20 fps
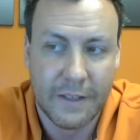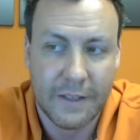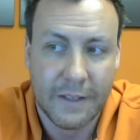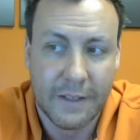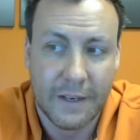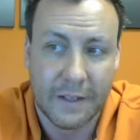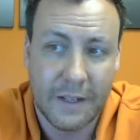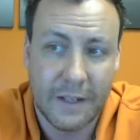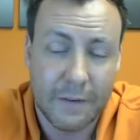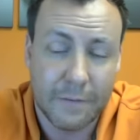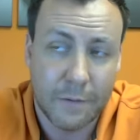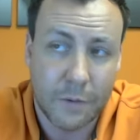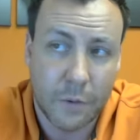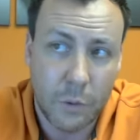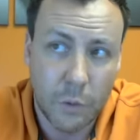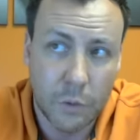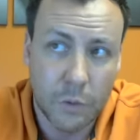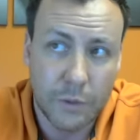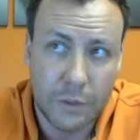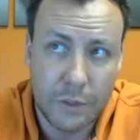a lot of
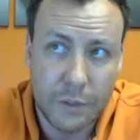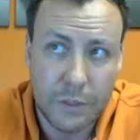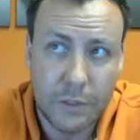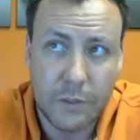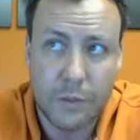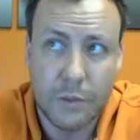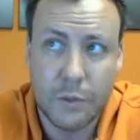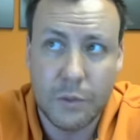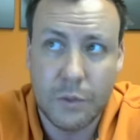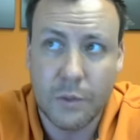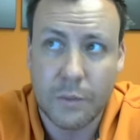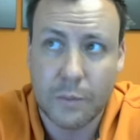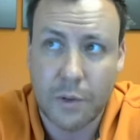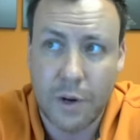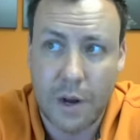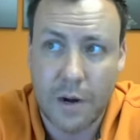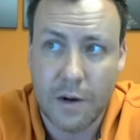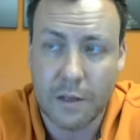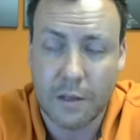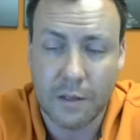cool new
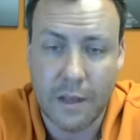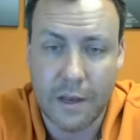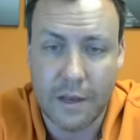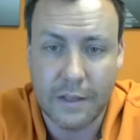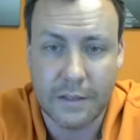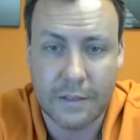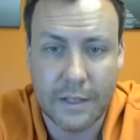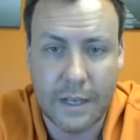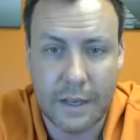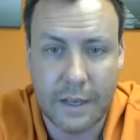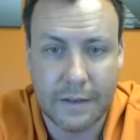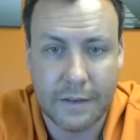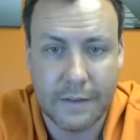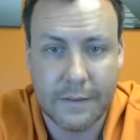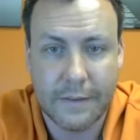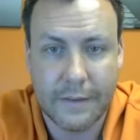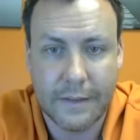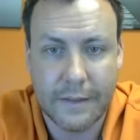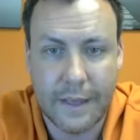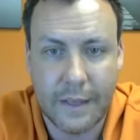product lines that
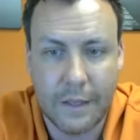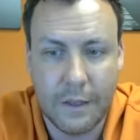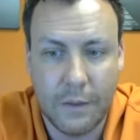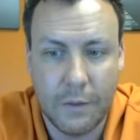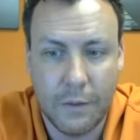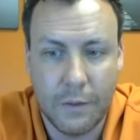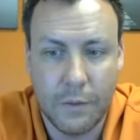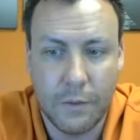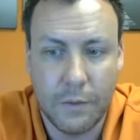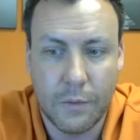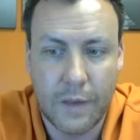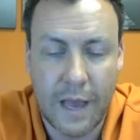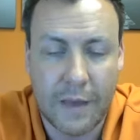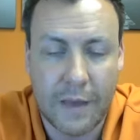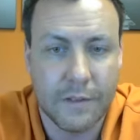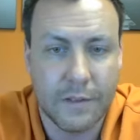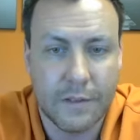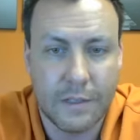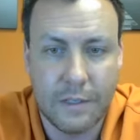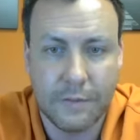you
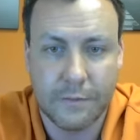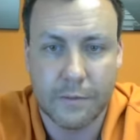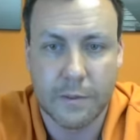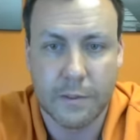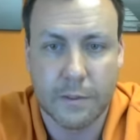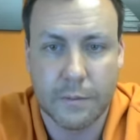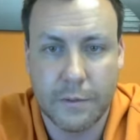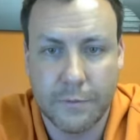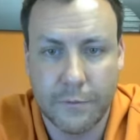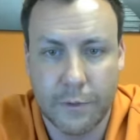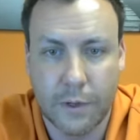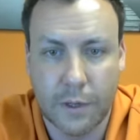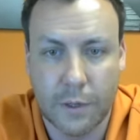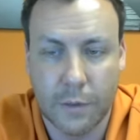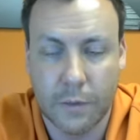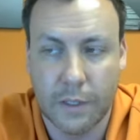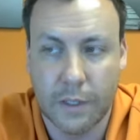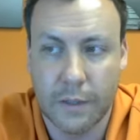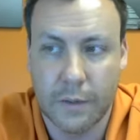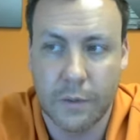haven't seen from us before.
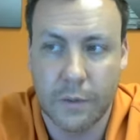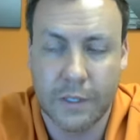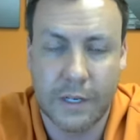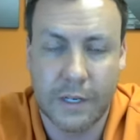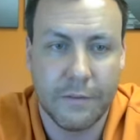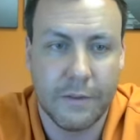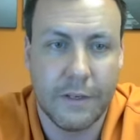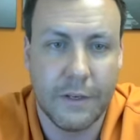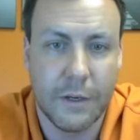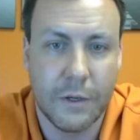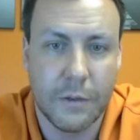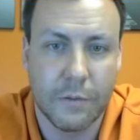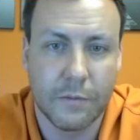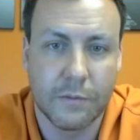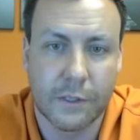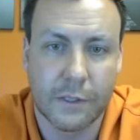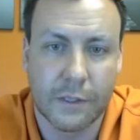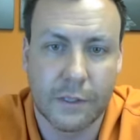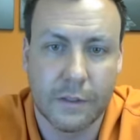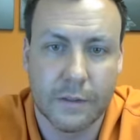We're definitely known
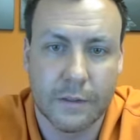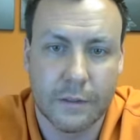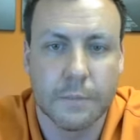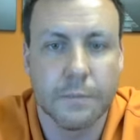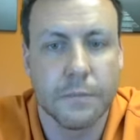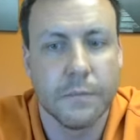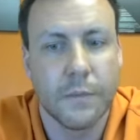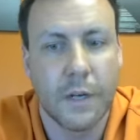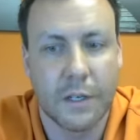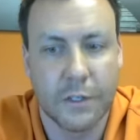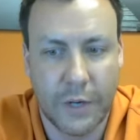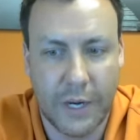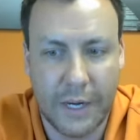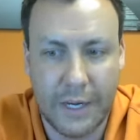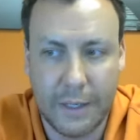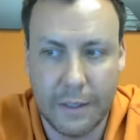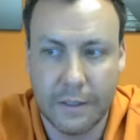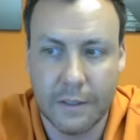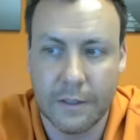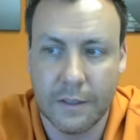for our
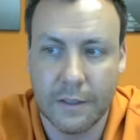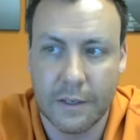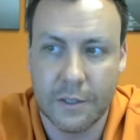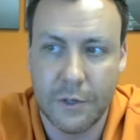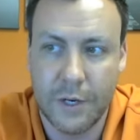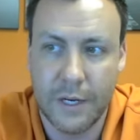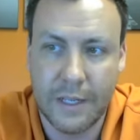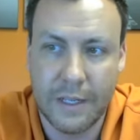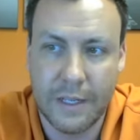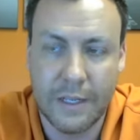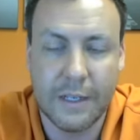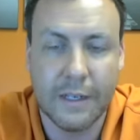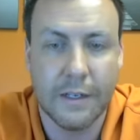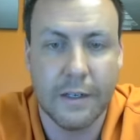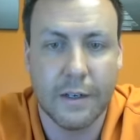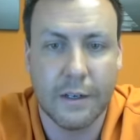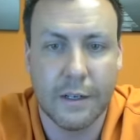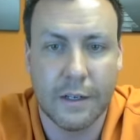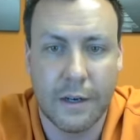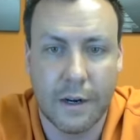training
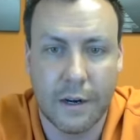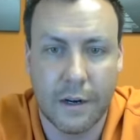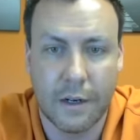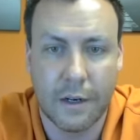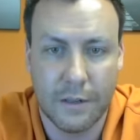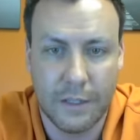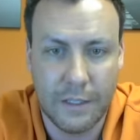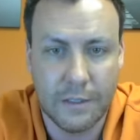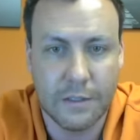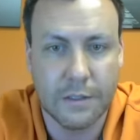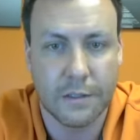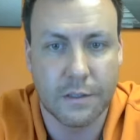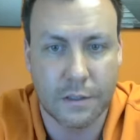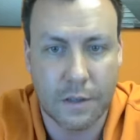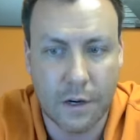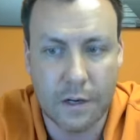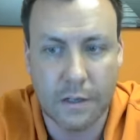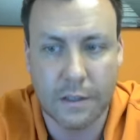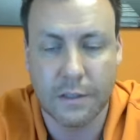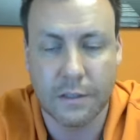gear and our leashes and
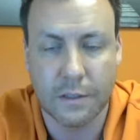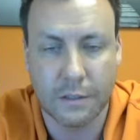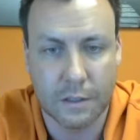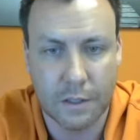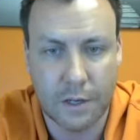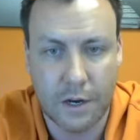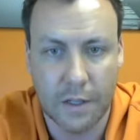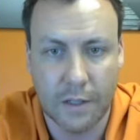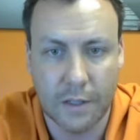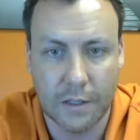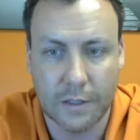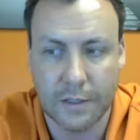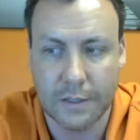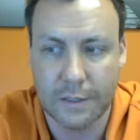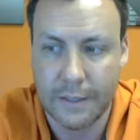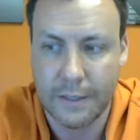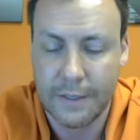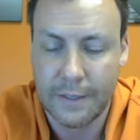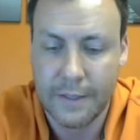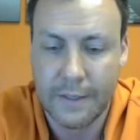harnesses and collars,
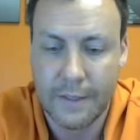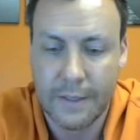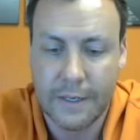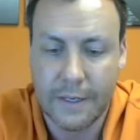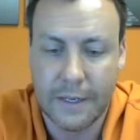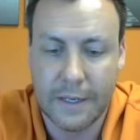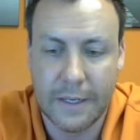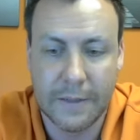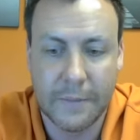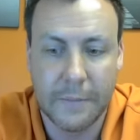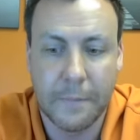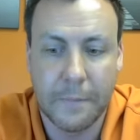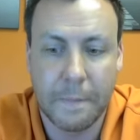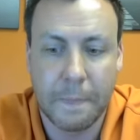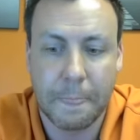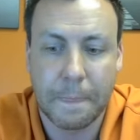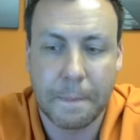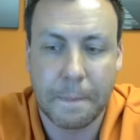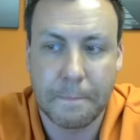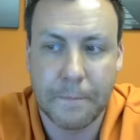
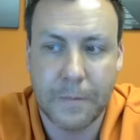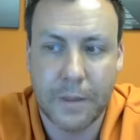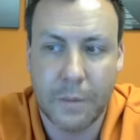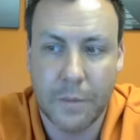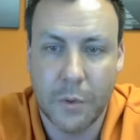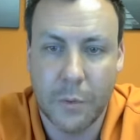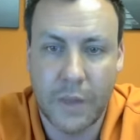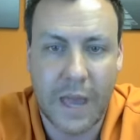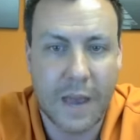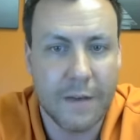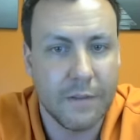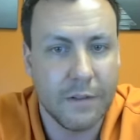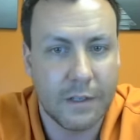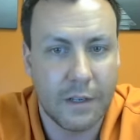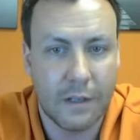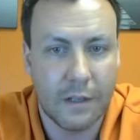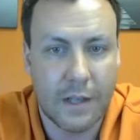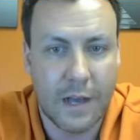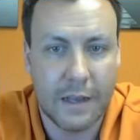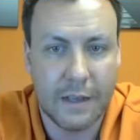but we haven't
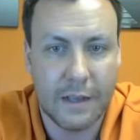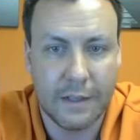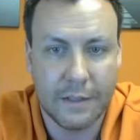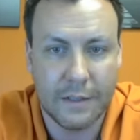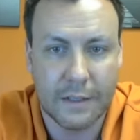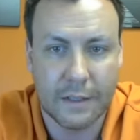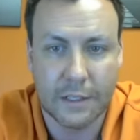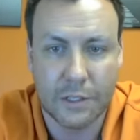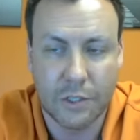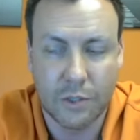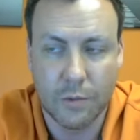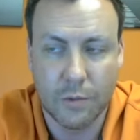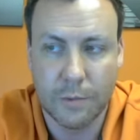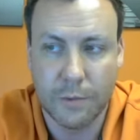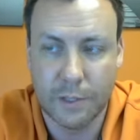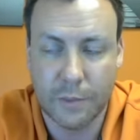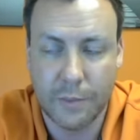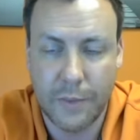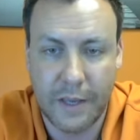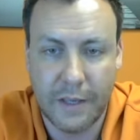done a lot in the
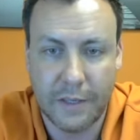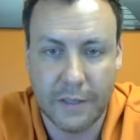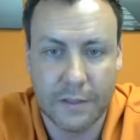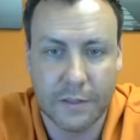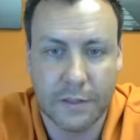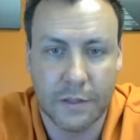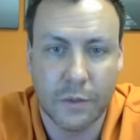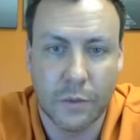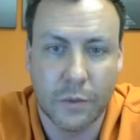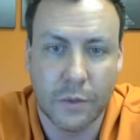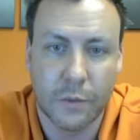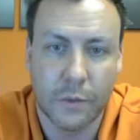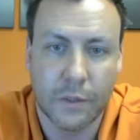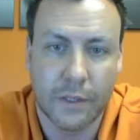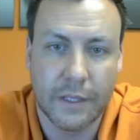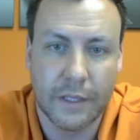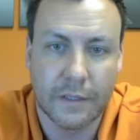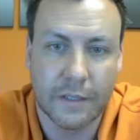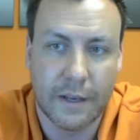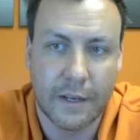consumable space. So we're
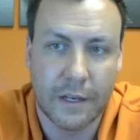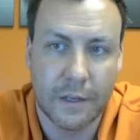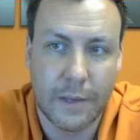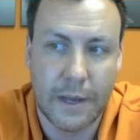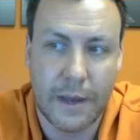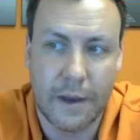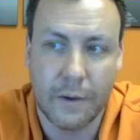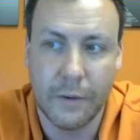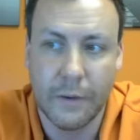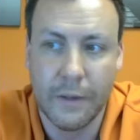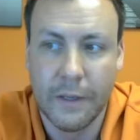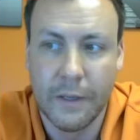really excited about